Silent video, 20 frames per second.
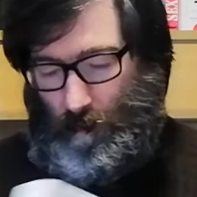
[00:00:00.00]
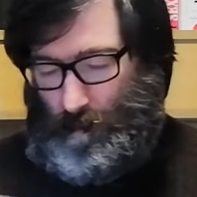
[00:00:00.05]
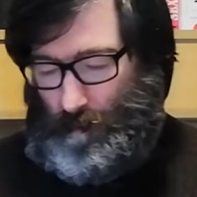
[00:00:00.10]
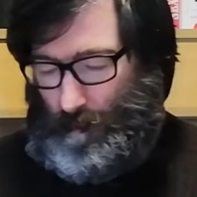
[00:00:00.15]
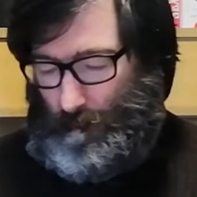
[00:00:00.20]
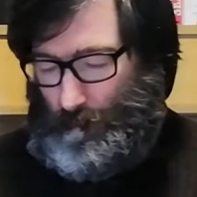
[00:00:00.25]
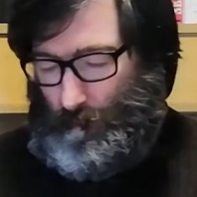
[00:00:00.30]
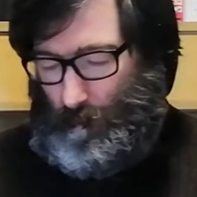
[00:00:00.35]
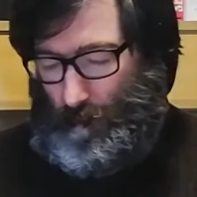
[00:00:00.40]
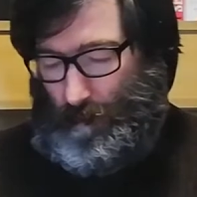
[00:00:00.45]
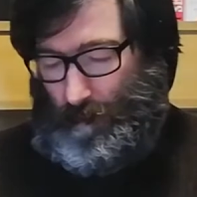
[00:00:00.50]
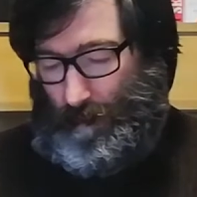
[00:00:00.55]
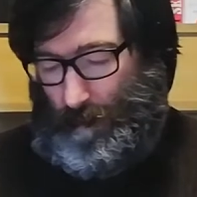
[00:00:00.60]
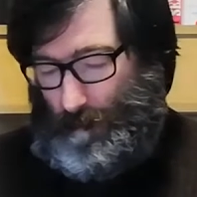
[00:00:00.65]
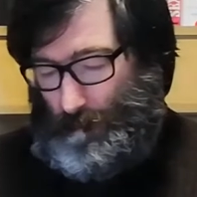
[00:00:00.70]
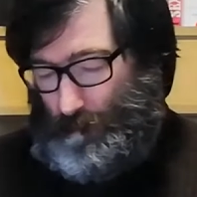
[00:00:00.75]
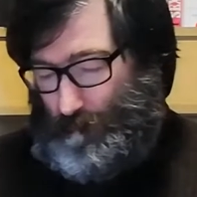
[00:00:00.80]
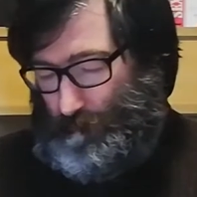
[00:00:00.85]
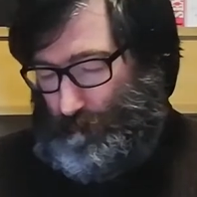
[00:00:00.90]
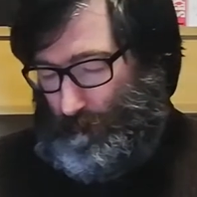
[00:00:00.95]

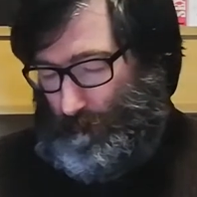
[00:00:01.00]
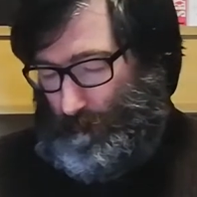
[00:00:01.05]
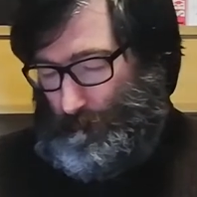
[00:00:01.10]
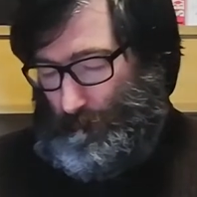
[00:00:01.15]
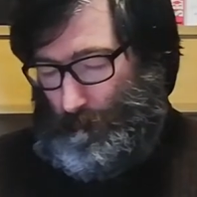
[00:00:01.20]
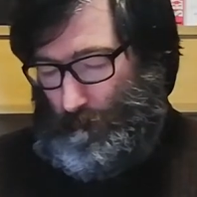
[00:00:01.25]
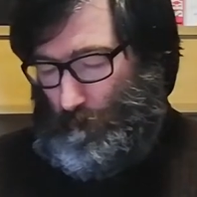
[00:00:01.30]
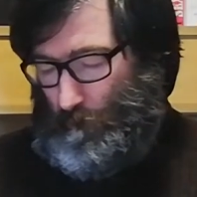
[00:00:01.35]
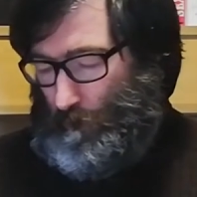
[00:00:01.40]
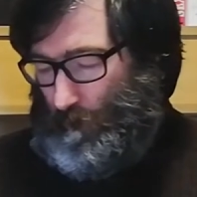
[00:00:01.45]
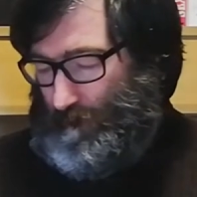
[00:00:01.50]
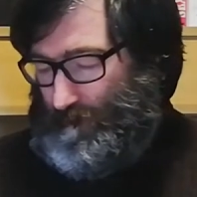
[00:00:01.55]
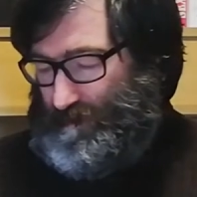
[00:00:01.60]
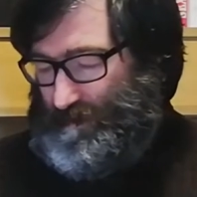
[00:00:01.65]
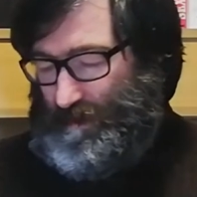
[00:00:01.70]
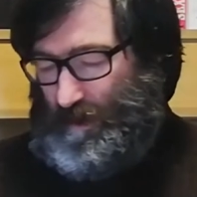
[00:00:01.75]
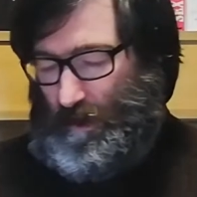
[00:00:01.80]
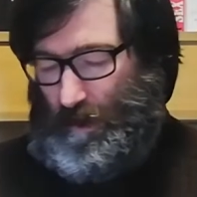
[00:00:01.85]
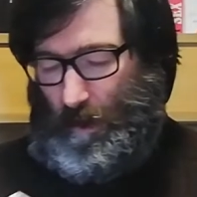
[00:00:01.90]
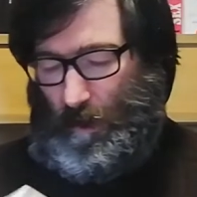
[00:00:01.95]
came from
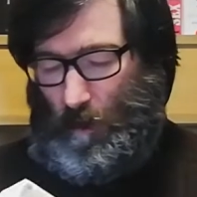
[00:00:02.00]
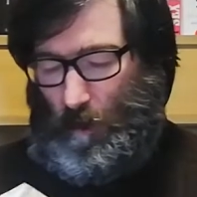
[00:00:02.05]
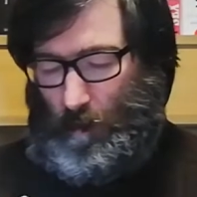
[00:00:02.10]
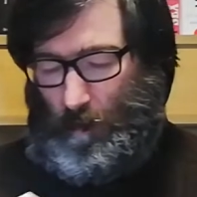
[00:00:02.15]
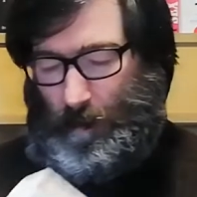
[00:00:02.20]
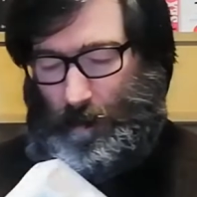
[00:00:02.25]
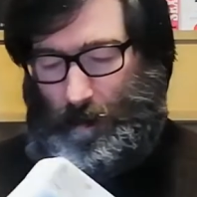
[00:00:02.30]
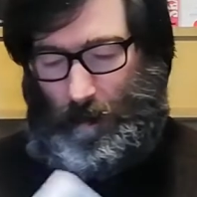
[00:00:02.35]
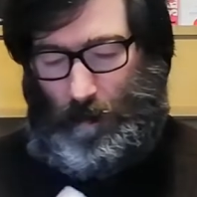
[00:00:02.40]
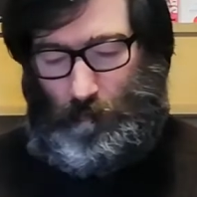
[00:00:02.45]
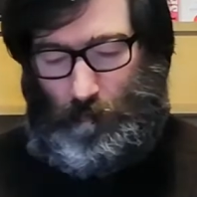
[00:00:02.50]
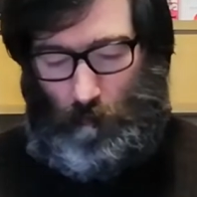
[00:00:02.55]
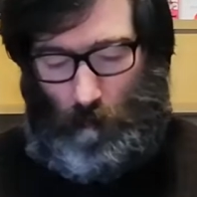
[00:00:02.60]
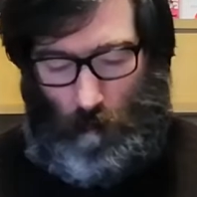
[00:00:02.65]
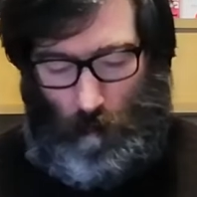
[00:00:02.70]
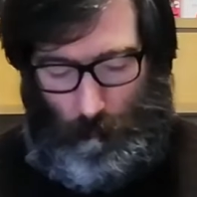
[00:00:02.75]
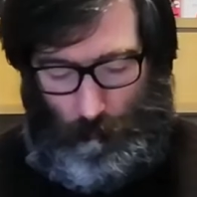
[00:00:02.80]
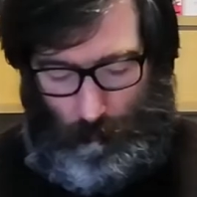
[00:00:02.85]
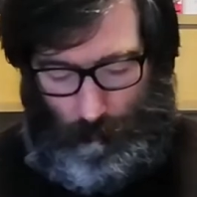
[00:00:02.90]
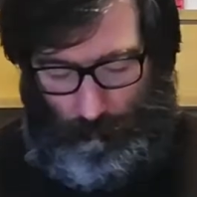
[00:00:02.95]
Russia on an
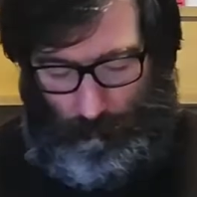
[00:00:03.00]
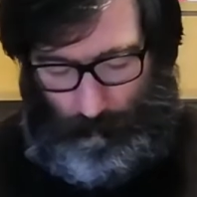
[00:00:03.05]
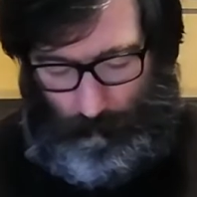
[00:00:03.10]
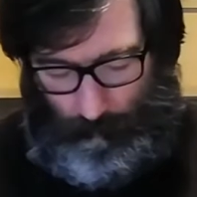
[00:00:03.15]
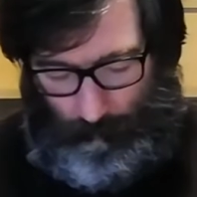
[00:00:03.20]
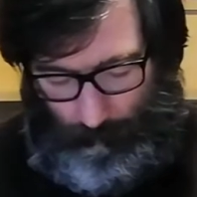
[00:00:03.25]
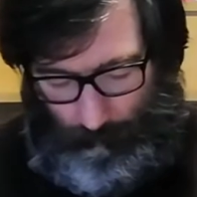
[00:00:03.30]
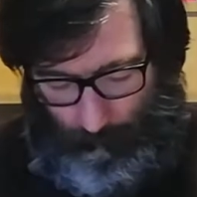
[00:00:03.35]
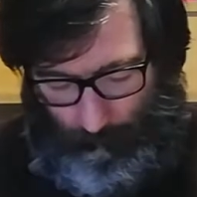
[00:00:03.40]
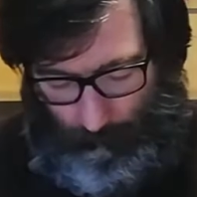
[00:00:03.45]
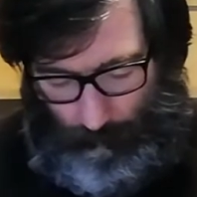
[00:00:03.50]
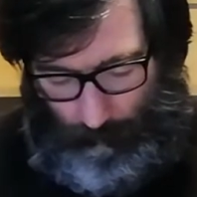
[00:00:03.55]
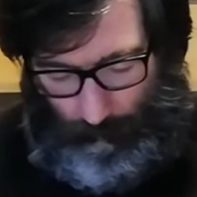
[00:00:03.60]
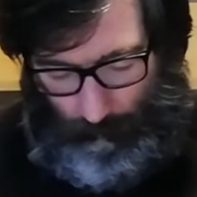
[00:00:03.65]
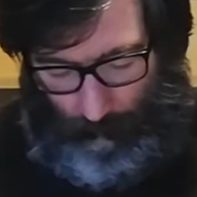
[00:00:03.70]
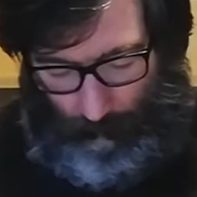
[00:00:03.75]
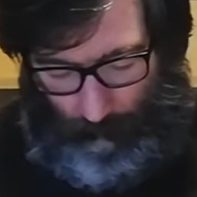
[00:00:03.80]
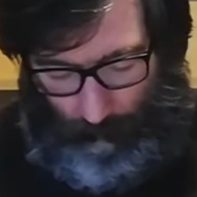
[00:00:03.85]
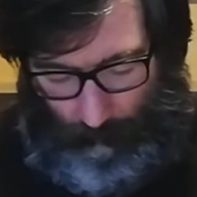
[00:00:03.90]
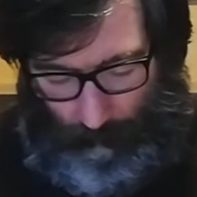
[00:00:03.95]
envelope,
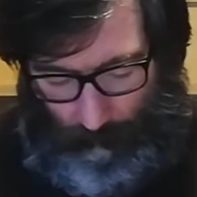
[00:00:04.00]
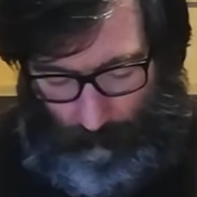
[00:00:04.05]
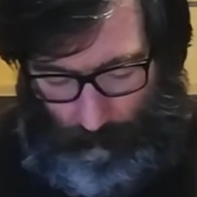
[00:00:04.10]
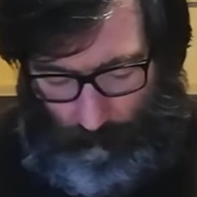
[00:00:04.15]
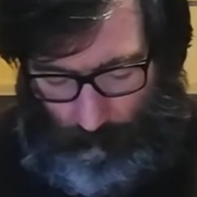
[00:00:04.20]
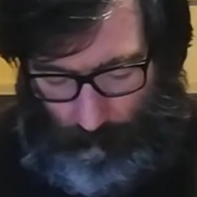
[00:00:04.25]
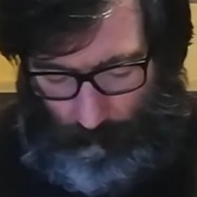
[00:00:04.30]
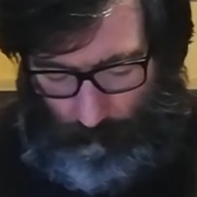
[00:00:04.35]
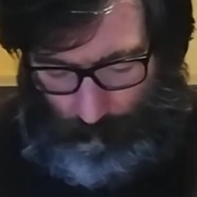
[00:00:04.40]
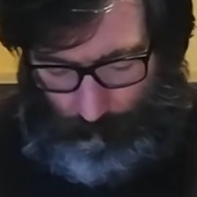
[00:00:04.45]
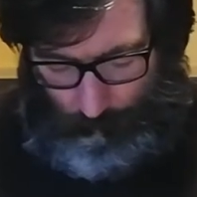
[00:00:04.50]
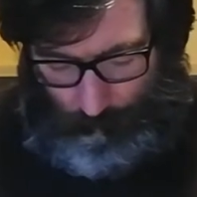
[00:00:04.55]
and